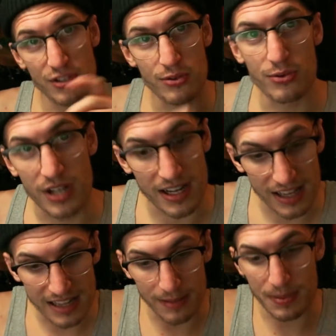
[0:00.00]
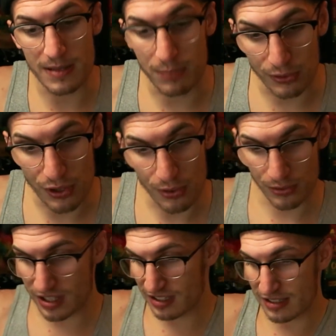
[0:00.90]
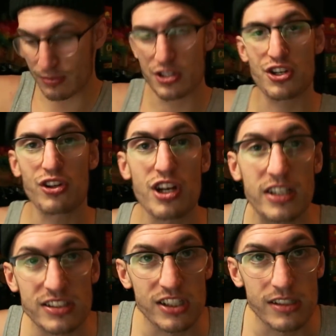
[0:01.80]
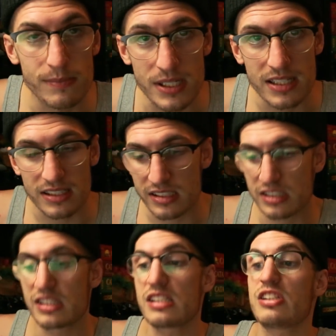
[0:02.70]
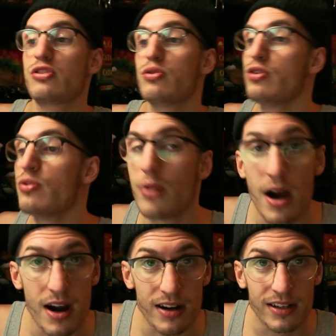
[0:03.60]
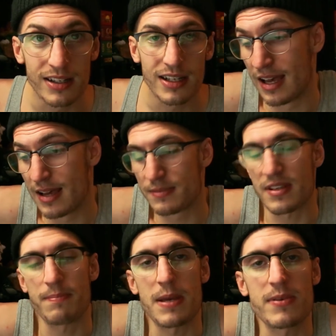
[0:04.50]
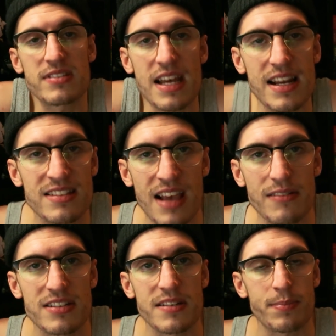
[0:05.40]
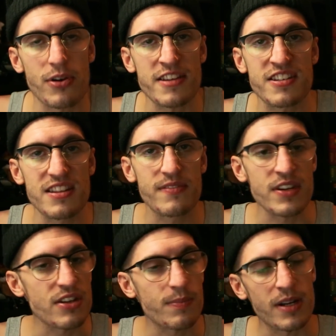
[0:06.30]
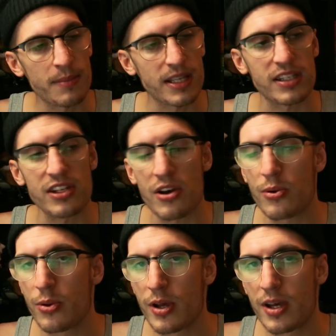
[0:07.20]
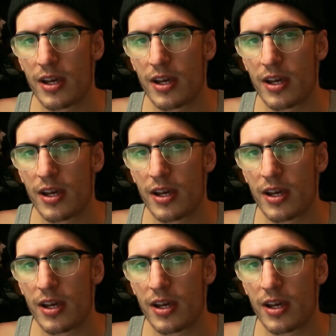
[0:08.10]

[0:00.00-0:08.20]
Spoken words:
you gotta let the people know this is what your look is gonna be. This is who you are. Some people said I sounded depressed in the video, but I'm like, you know,